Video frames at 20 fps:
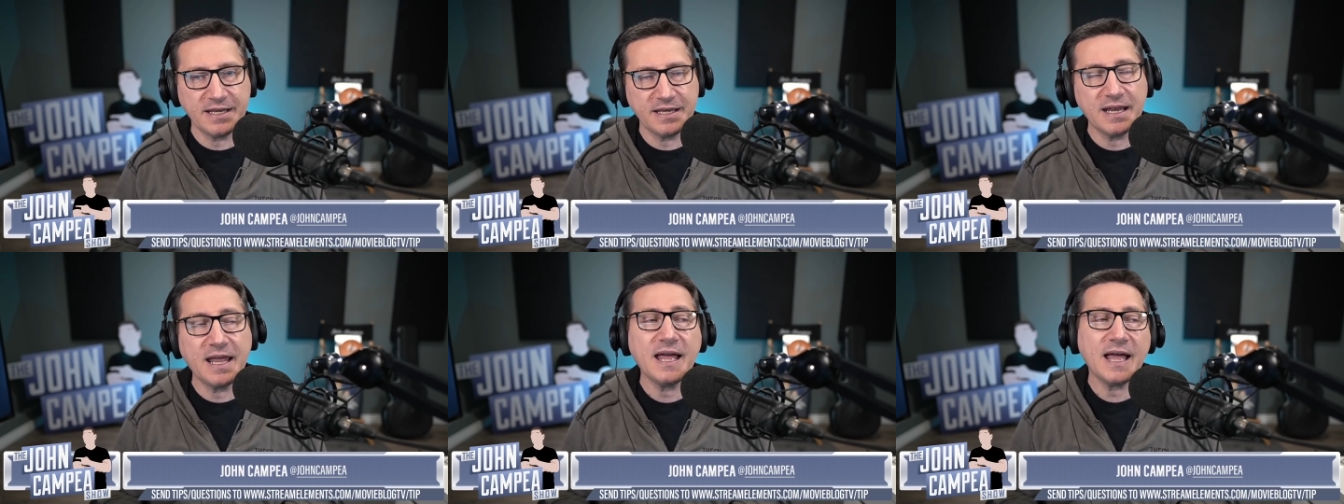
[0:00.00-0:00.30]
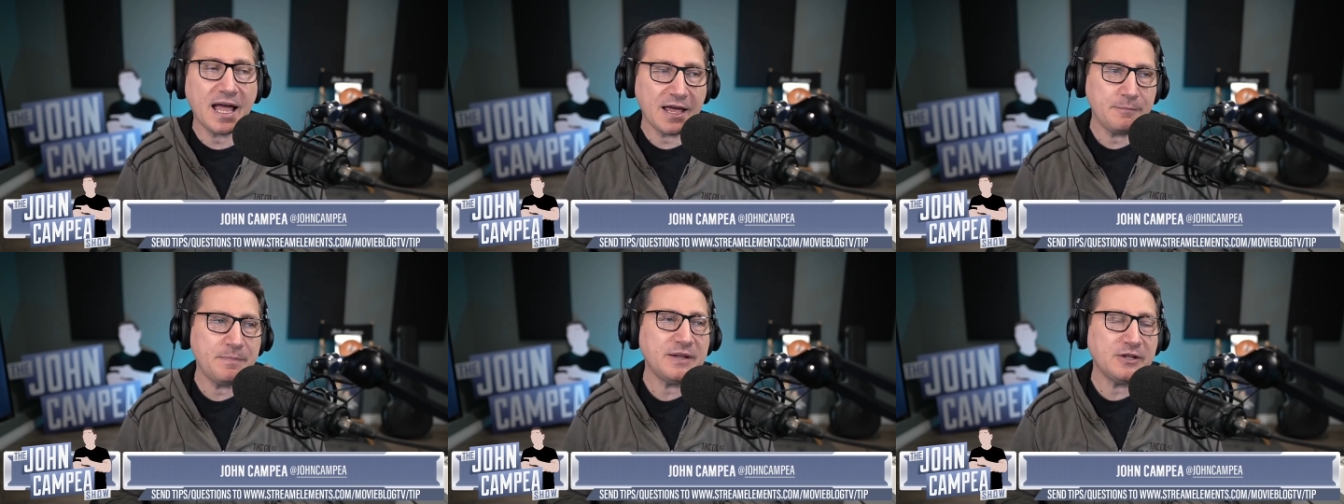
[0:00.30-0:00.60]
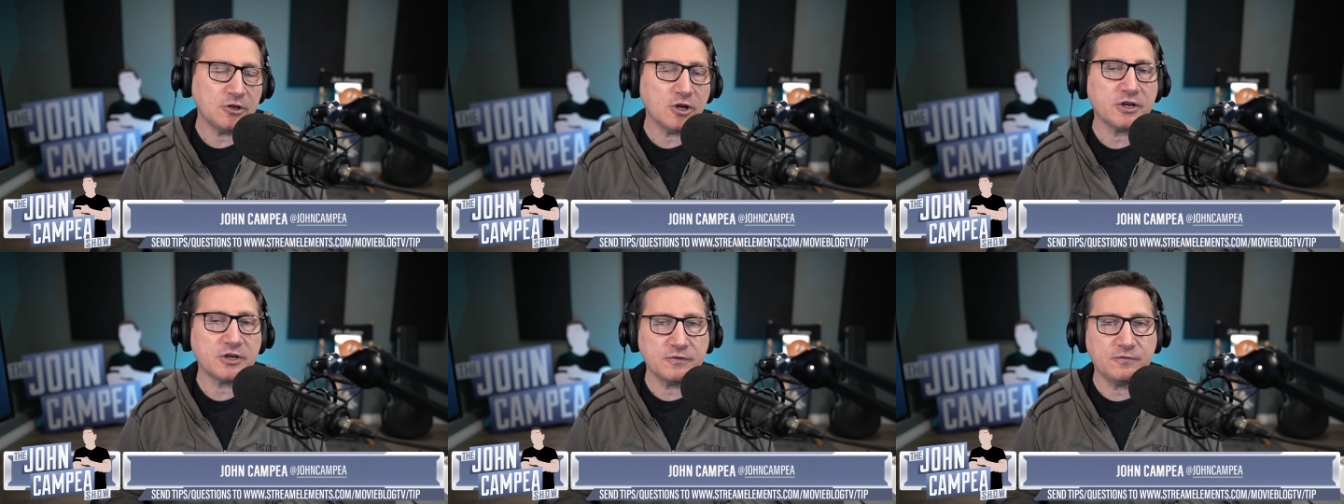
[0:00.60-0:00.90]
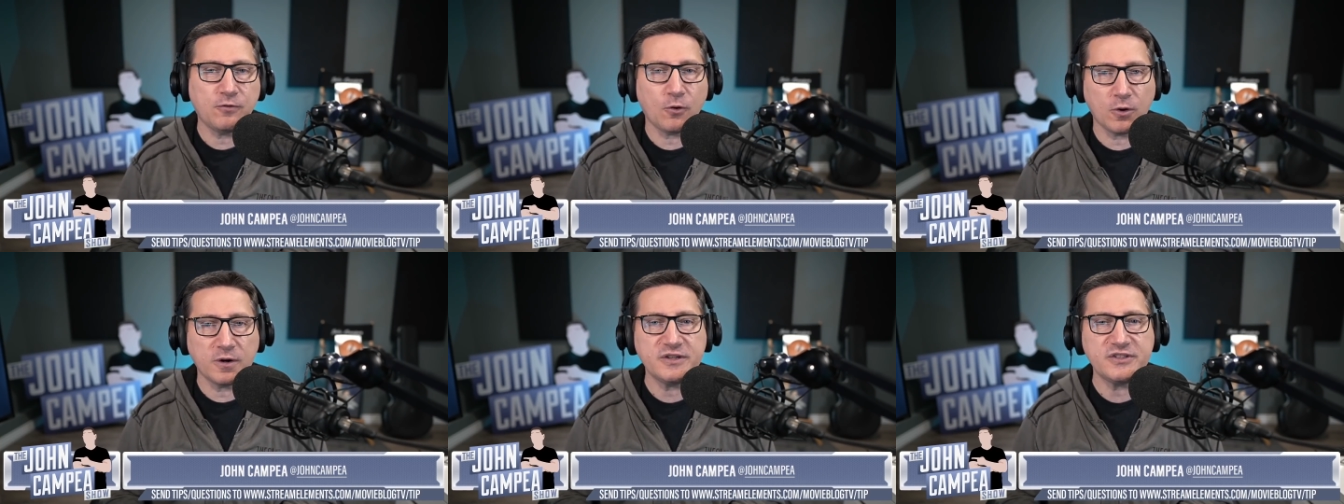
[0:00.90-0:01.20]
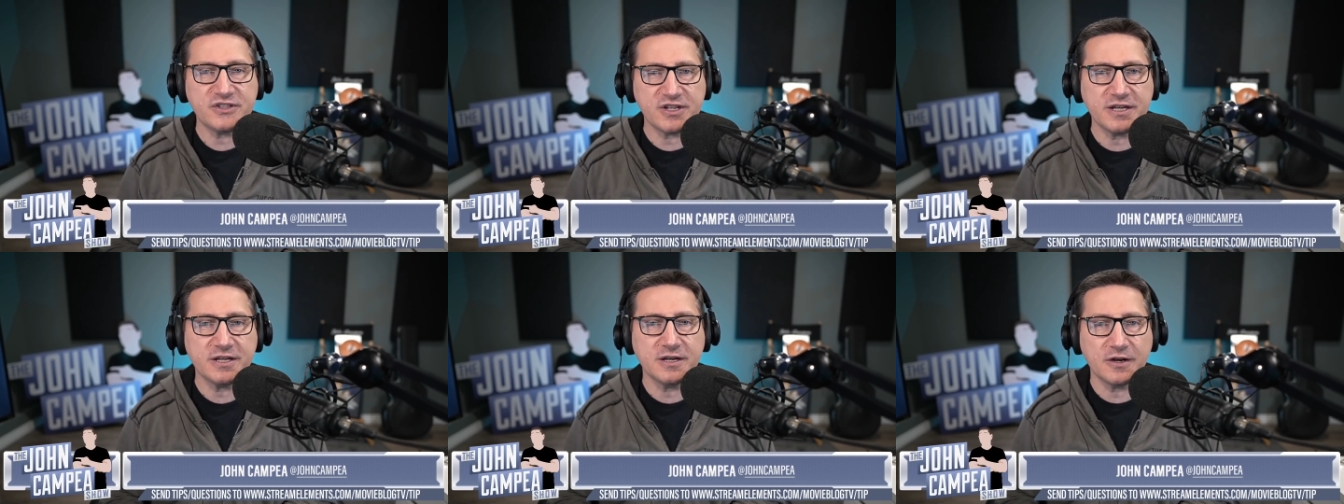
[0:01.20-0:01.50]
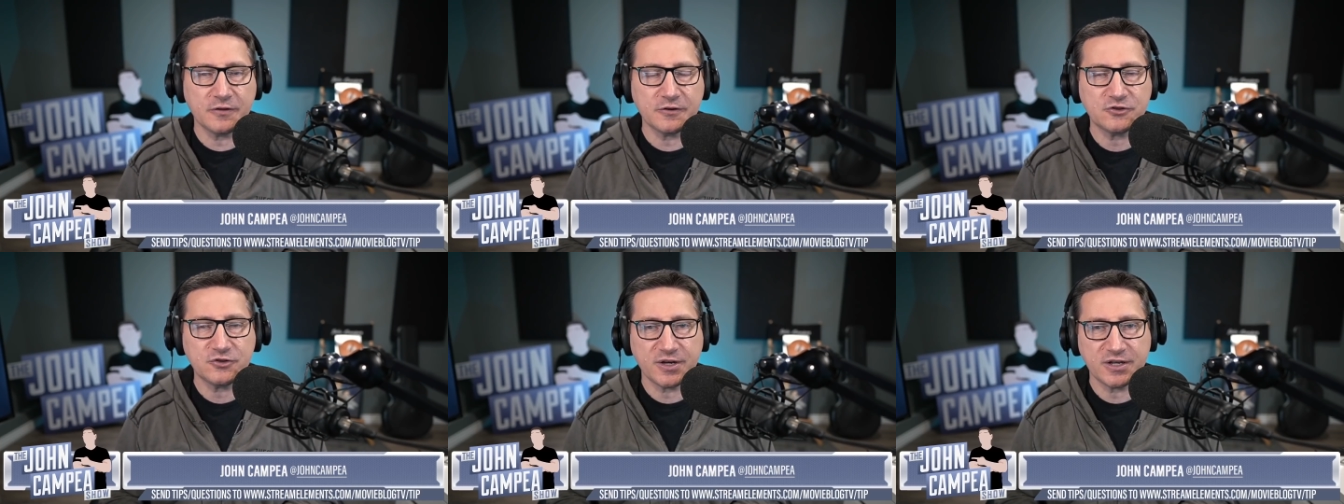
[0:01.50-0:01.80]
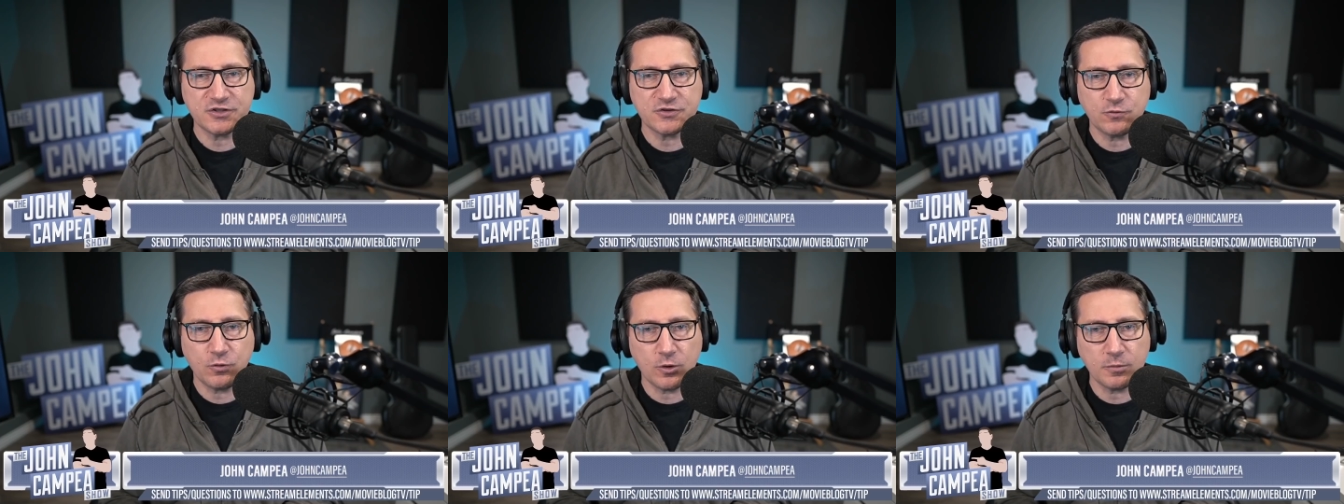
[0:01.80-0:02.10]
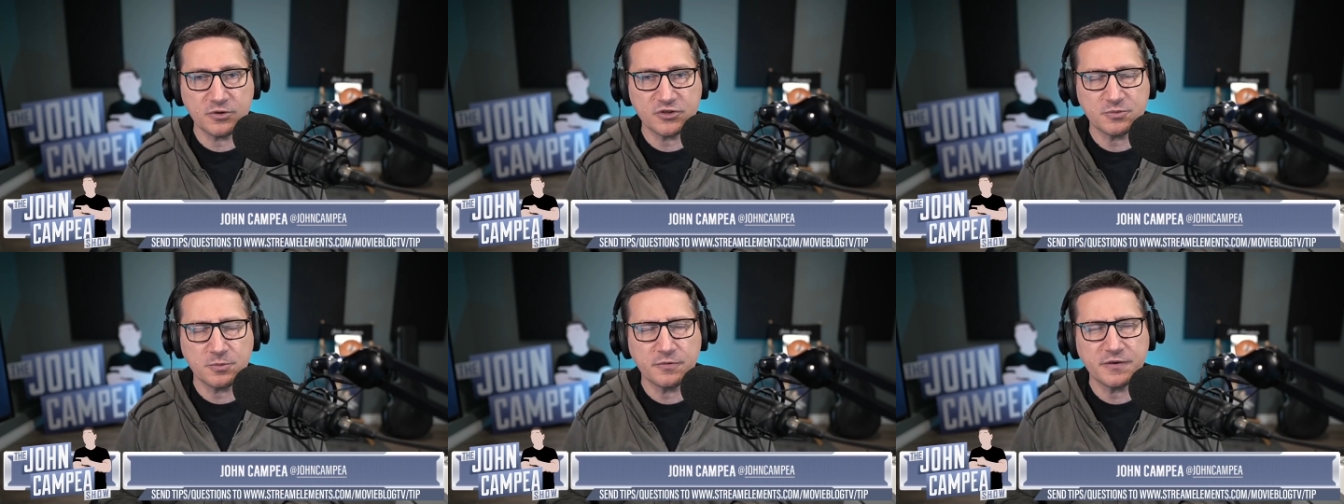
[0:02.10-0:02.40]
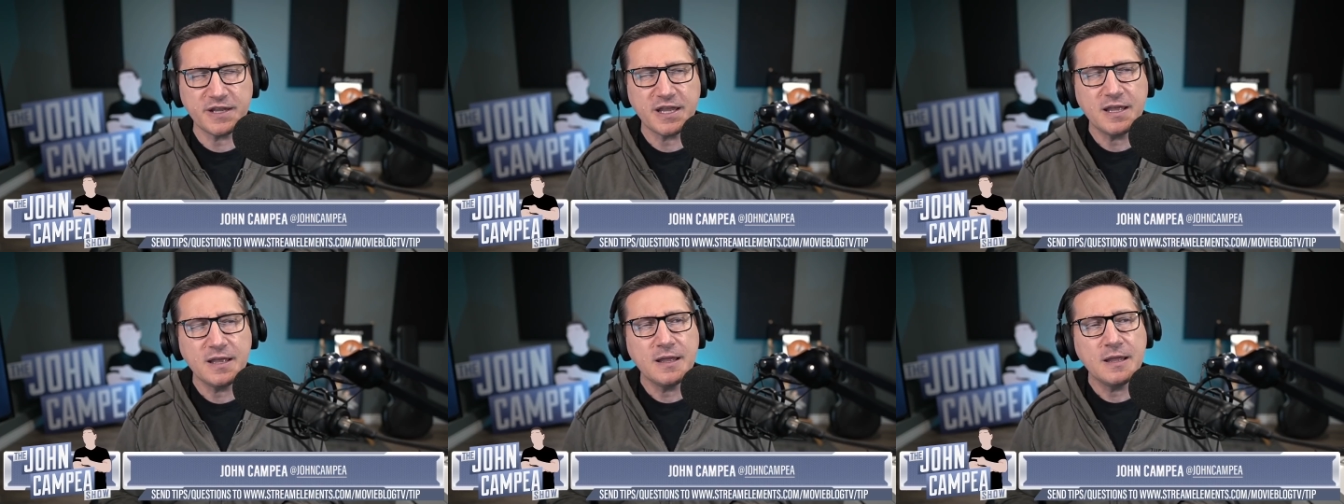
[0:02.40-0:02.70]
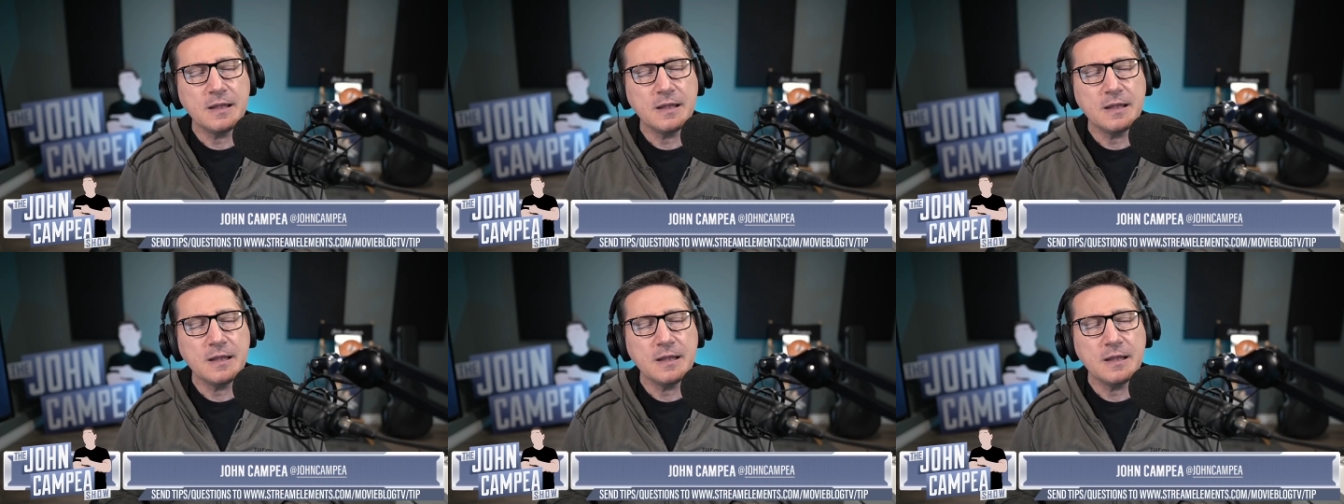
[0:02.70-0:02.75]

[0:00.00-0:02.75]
And I've been looking forward to seeing another Transformers movie.